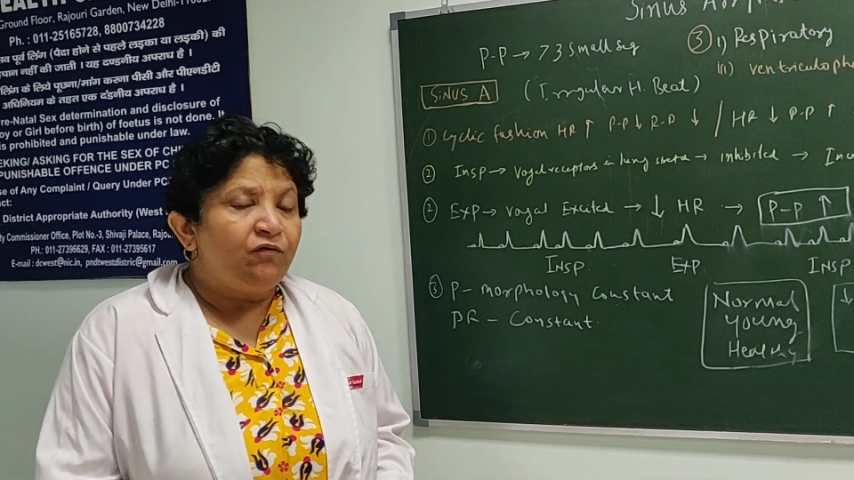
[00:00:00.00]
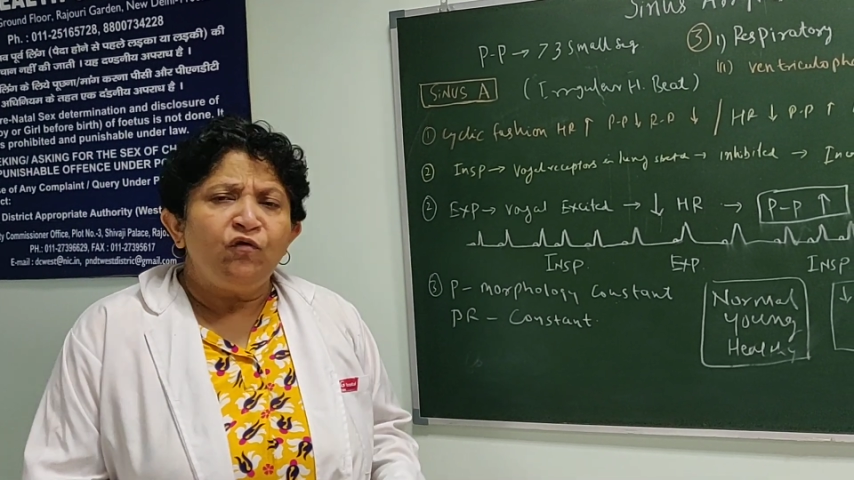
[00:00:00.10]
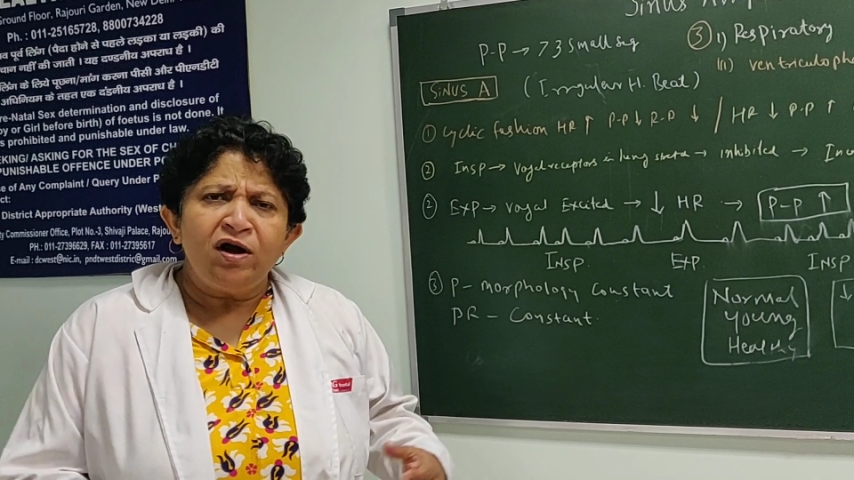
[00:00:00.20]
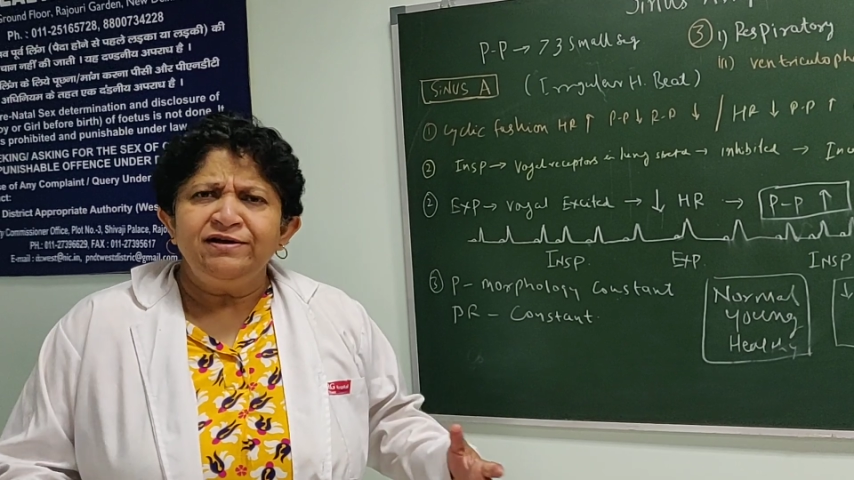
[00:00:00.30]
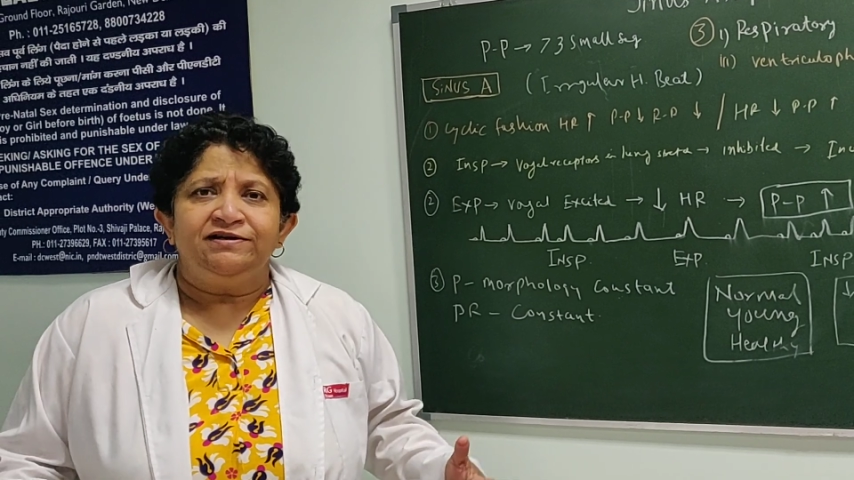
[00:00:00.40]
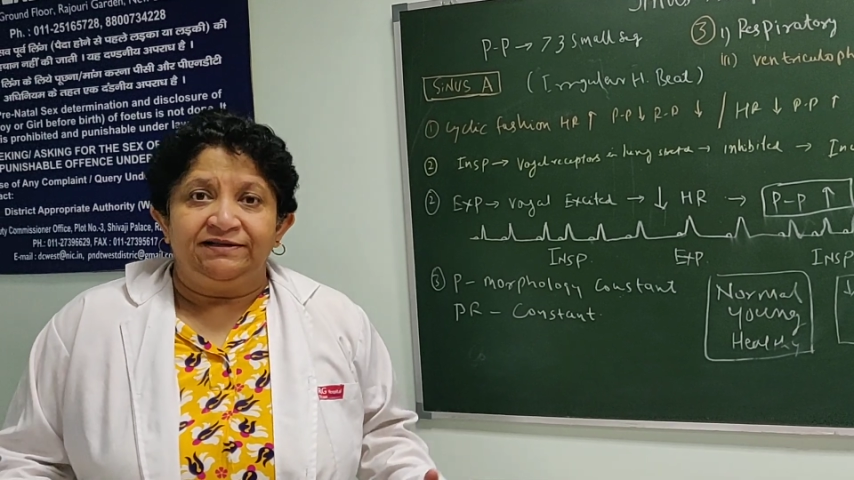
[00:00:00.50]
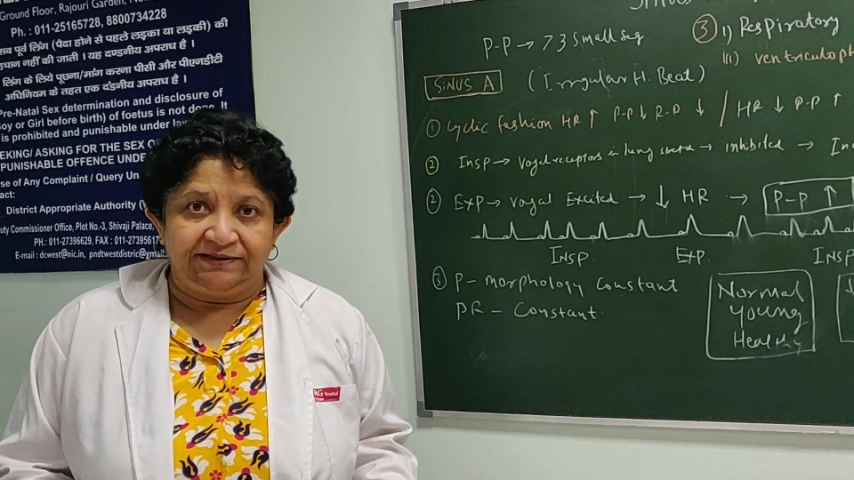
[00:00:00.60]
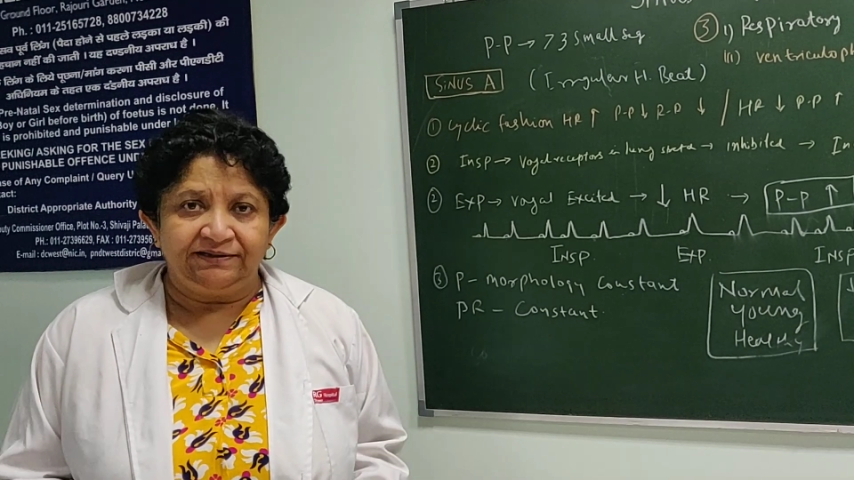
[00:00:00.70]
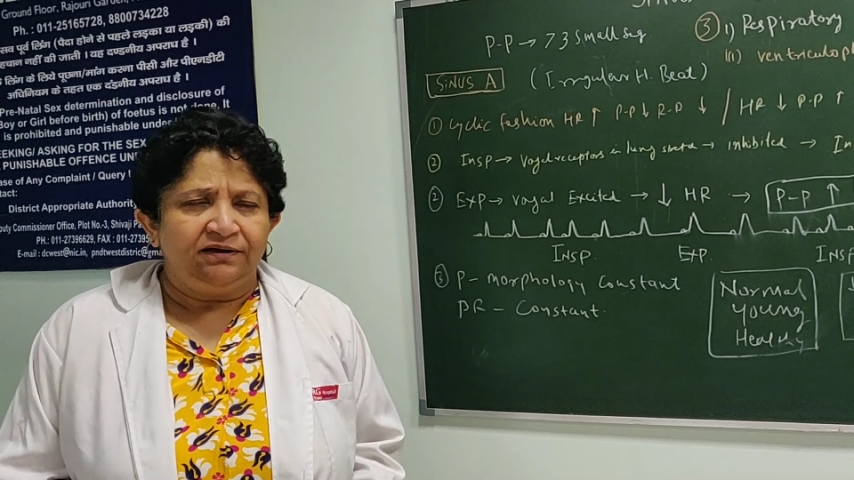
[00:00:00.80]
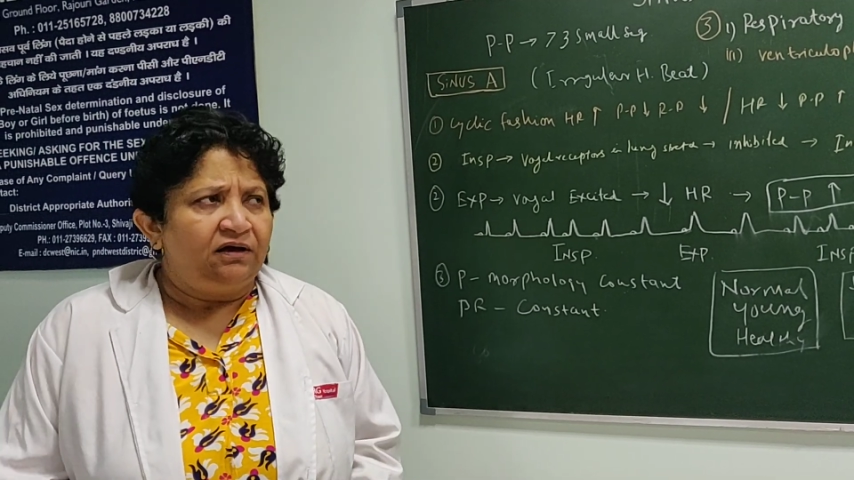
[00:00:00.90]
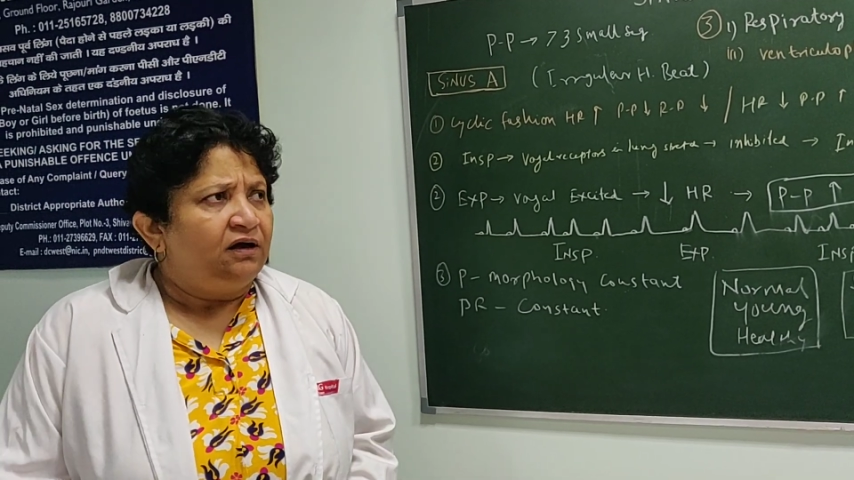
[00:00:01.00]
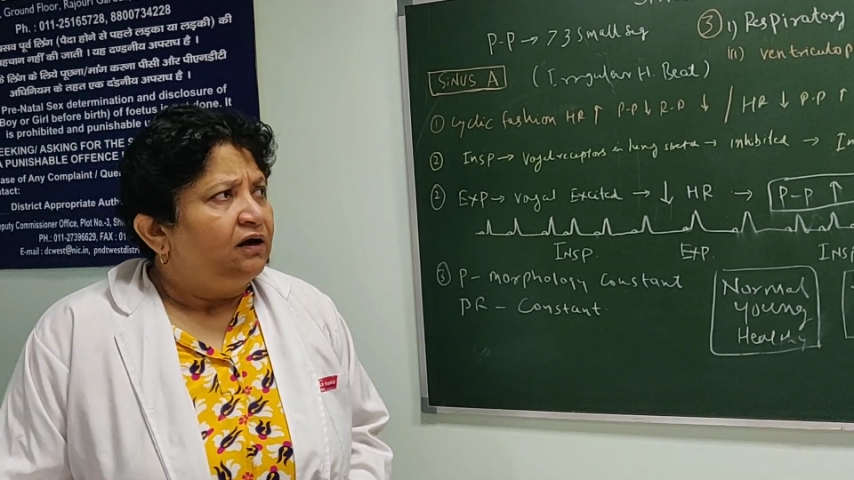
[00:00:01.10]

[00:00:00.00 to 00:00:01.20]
what it is?